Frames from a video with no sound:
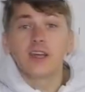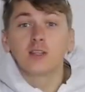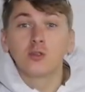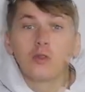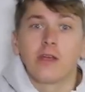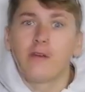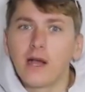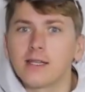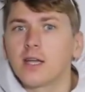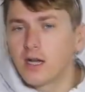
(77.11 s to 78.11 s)
So the
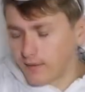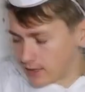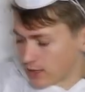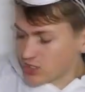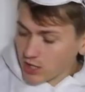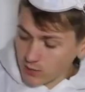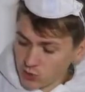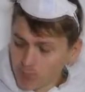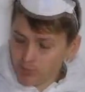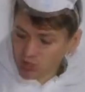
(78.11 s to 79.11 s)
essence of the life hack
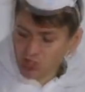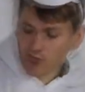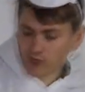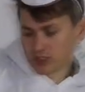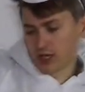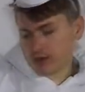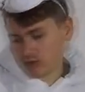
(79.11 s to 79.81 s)
is such. First,